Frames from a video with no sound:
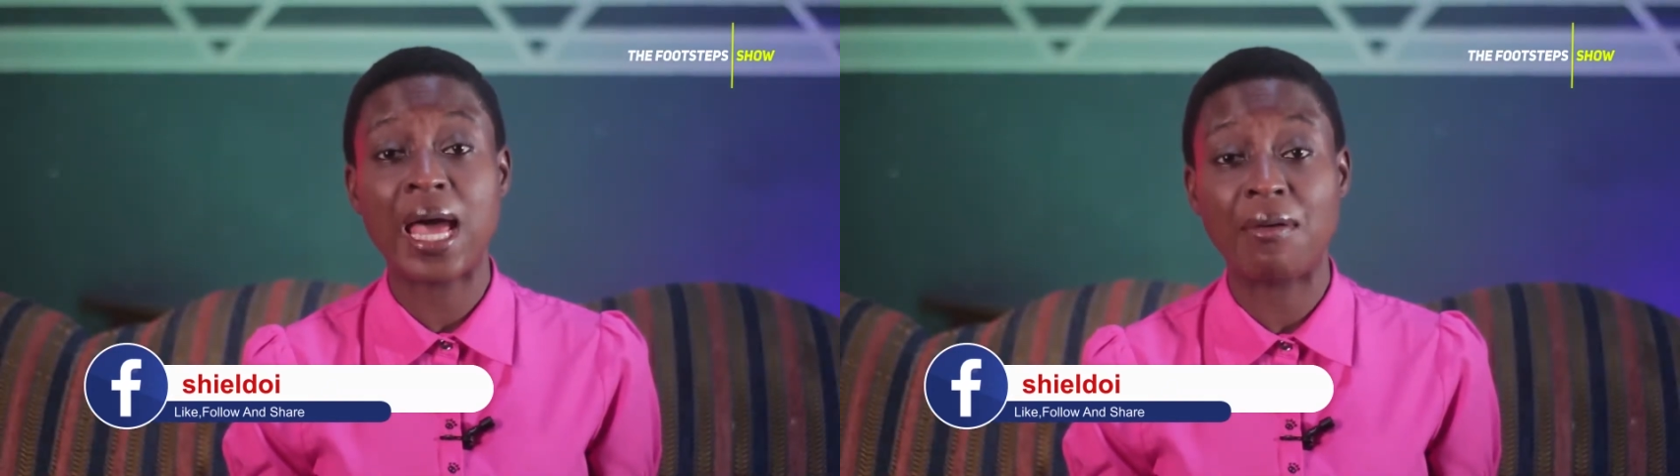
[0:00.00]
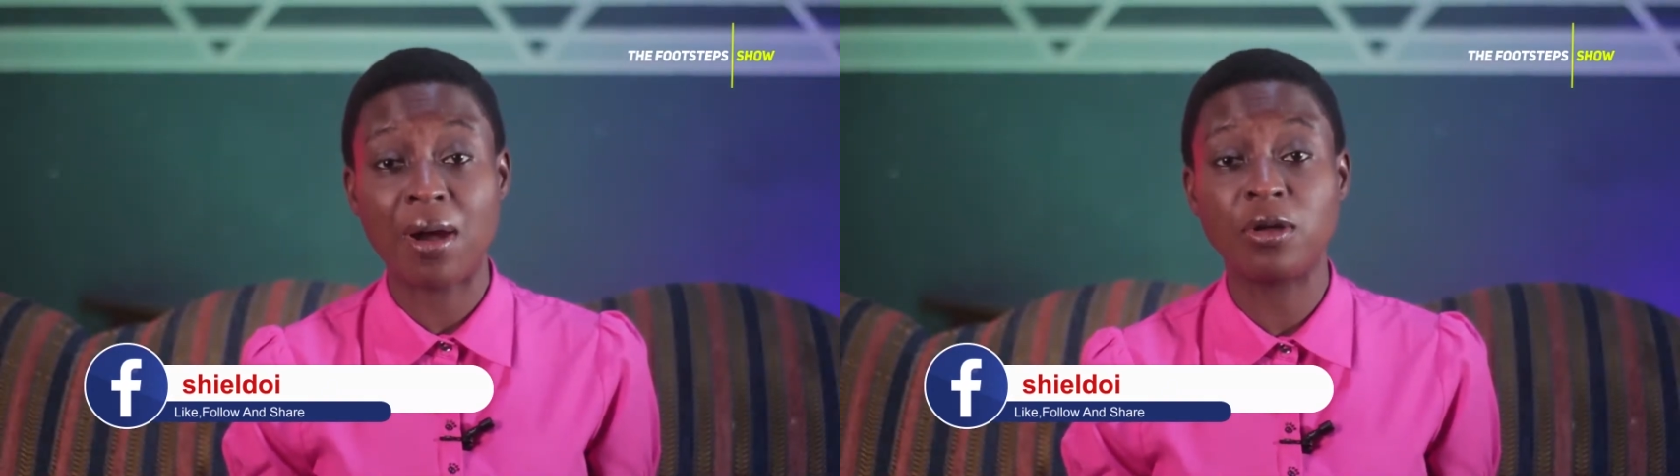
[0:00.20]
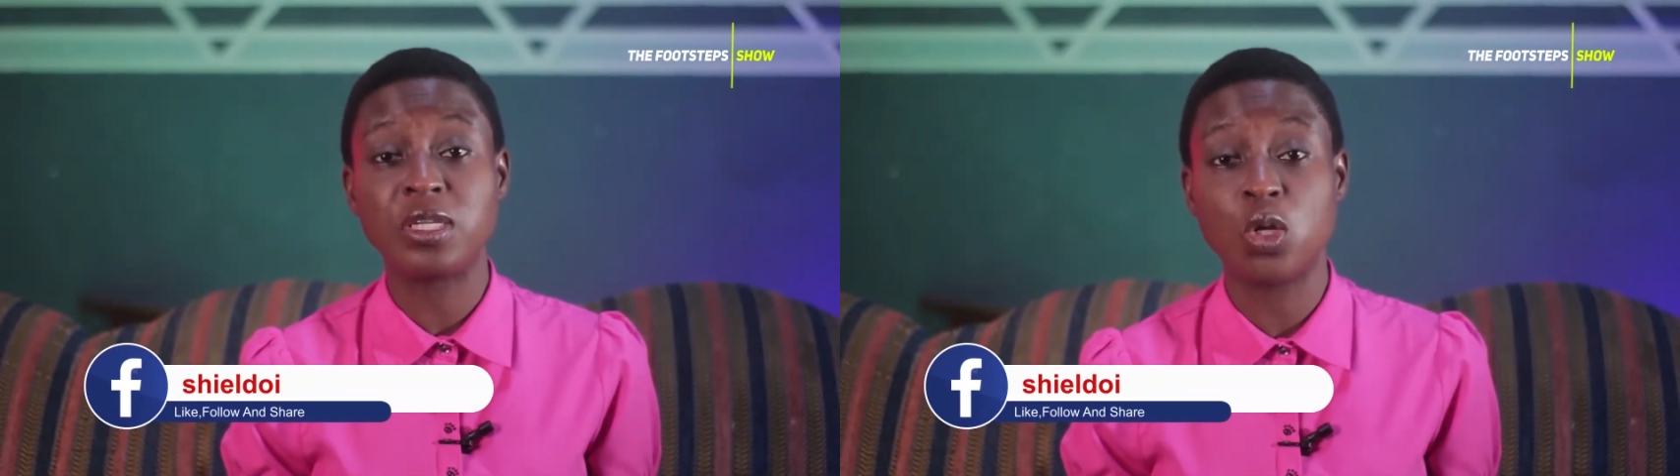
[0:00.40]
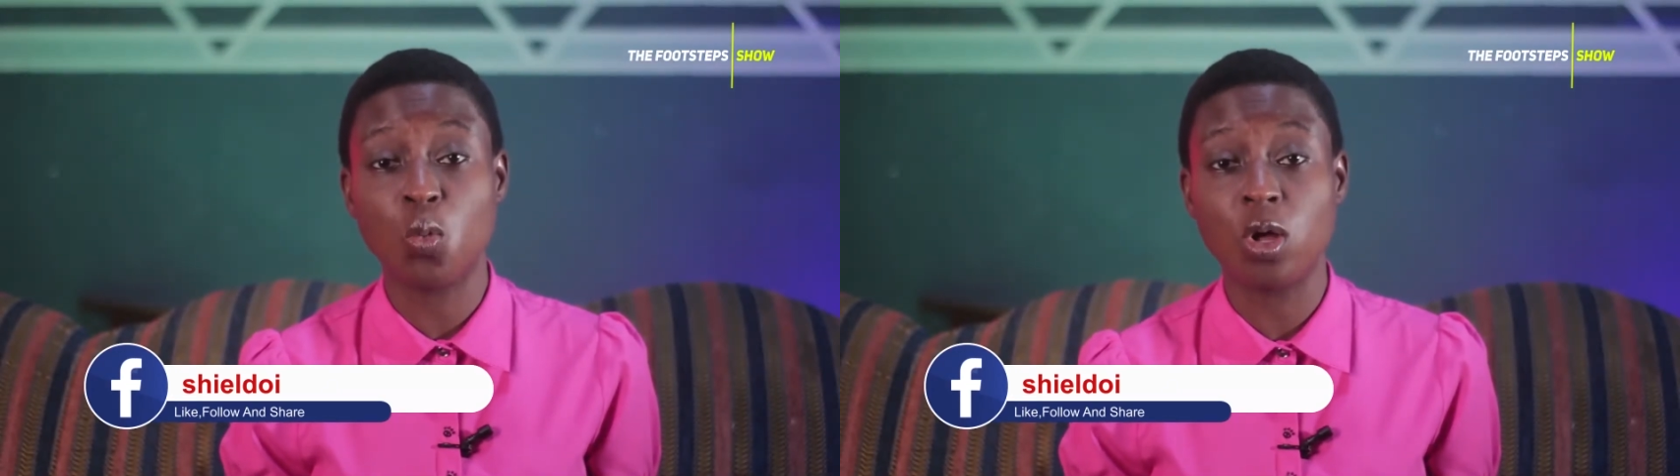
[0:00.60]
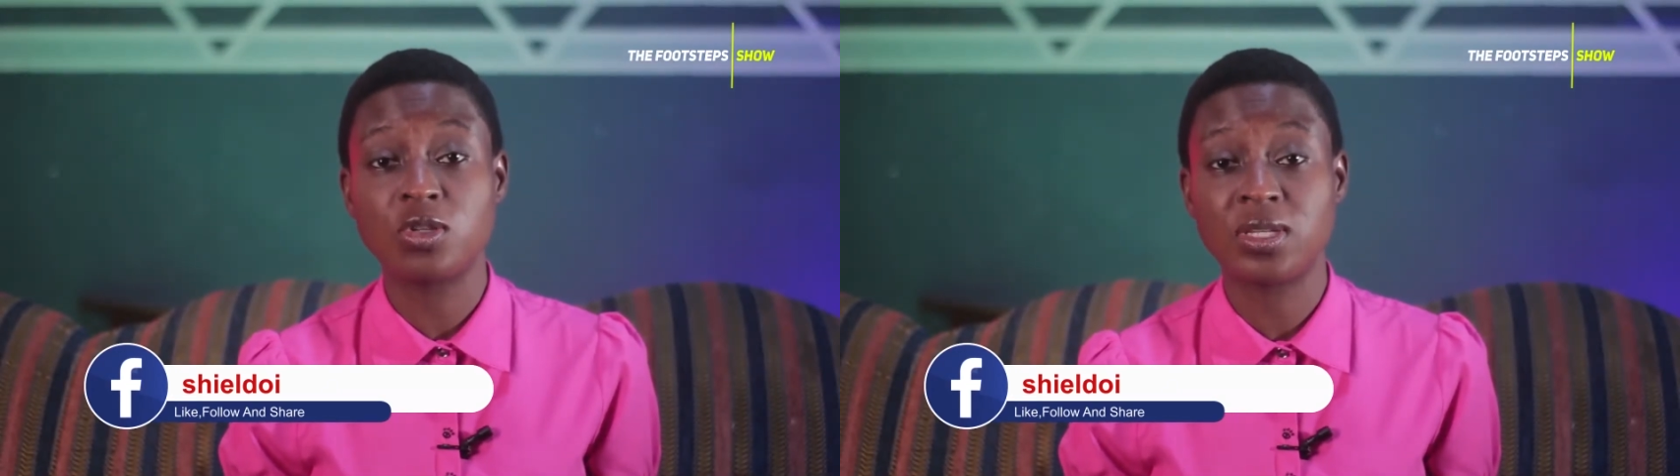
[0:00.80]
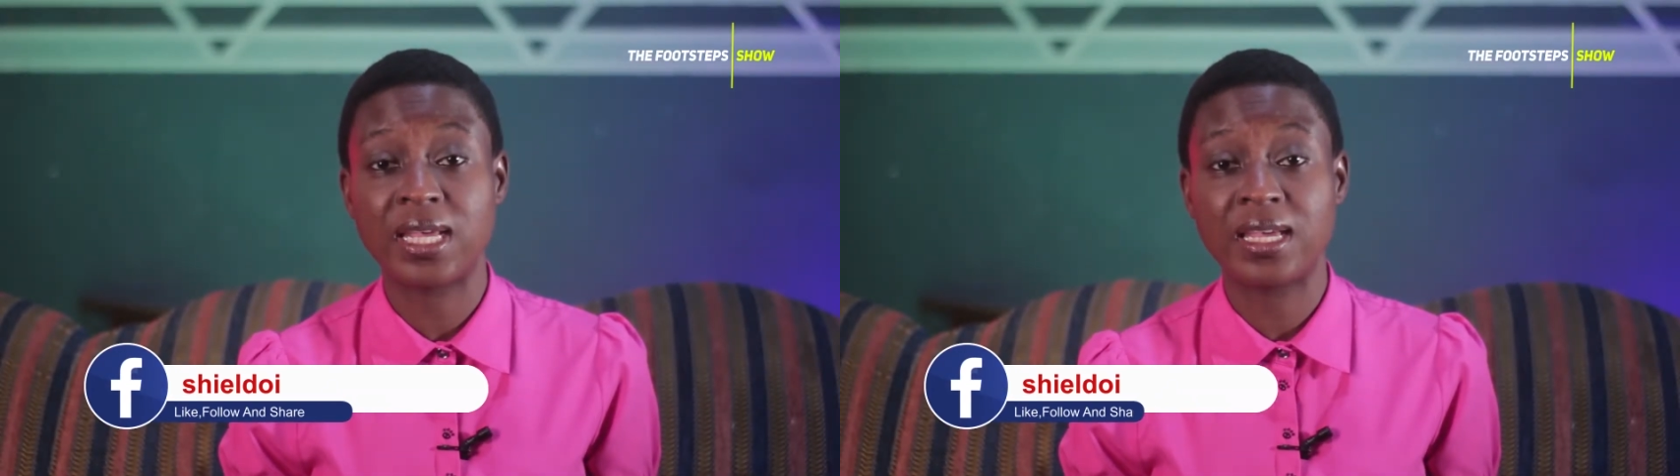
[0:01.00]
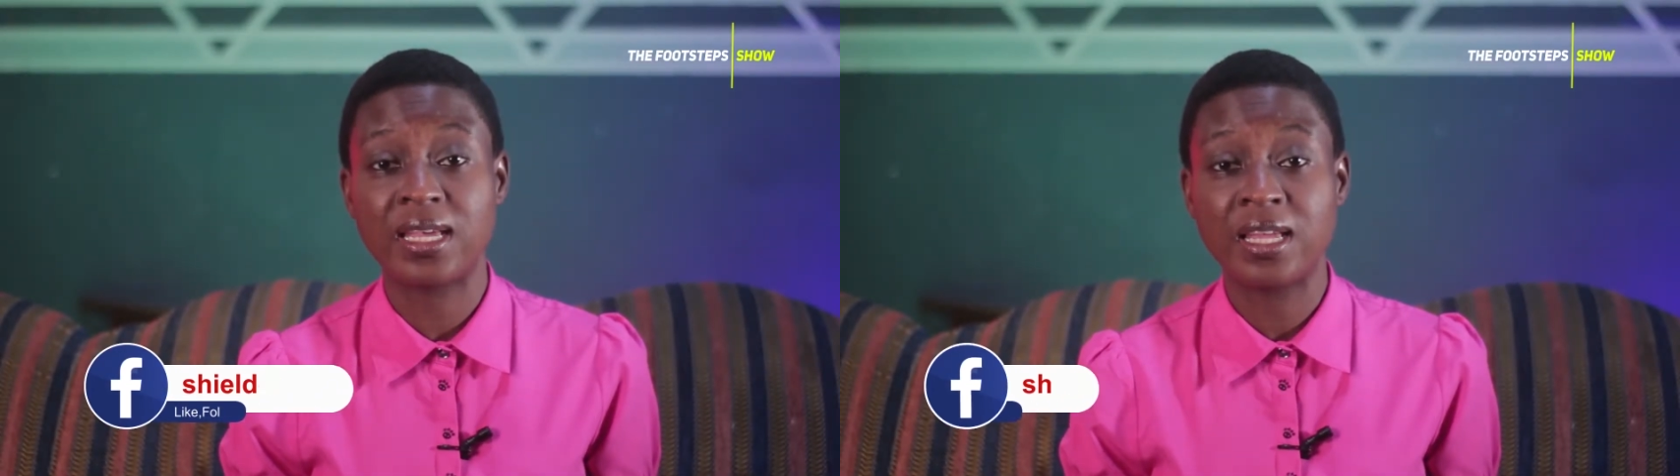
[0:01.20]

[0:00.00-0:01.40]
around in the world today,